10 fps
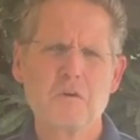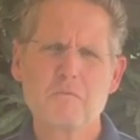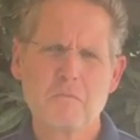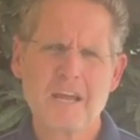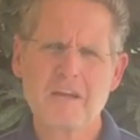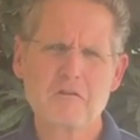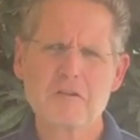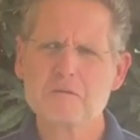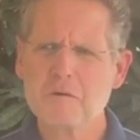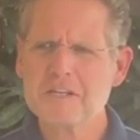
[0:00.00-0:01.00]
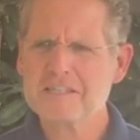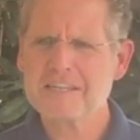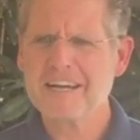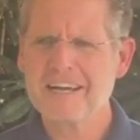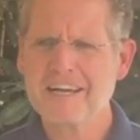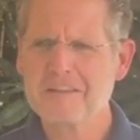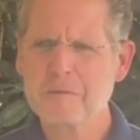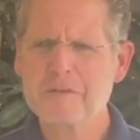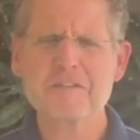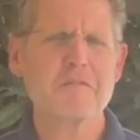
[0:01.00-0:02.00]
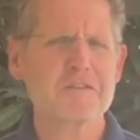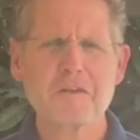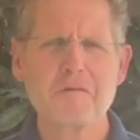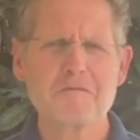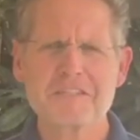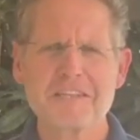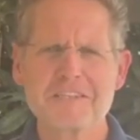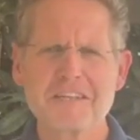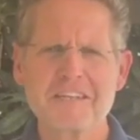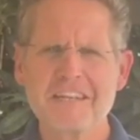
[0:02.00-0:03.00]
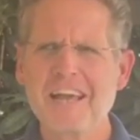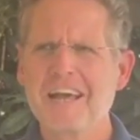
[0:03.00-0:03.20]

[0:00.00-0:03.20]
my encouragement in the midst of this COVID season,